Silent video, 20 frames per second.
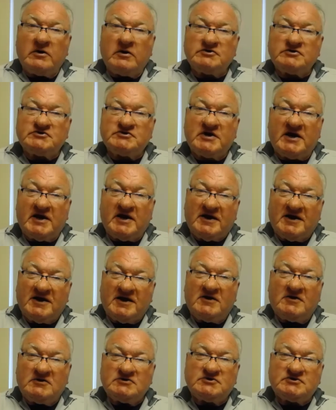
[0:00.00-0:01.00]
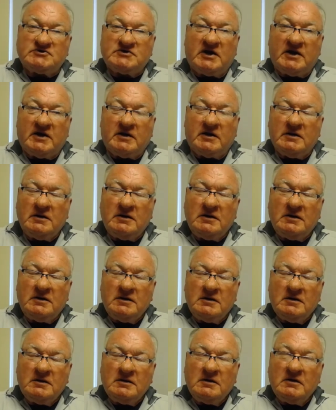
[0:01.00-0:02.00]
I heard you say,
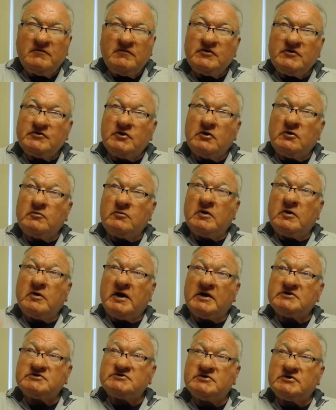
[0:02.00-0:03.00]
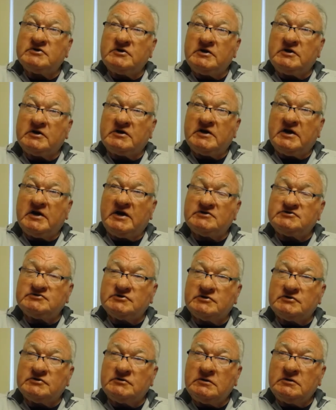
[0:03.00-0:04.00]
if you don't rise to the
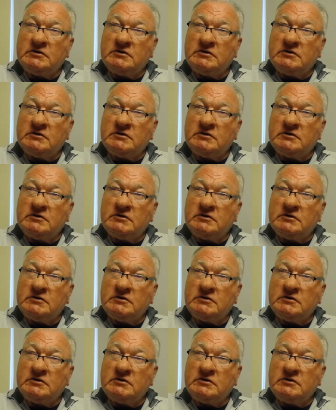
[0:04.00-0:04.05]
occasion,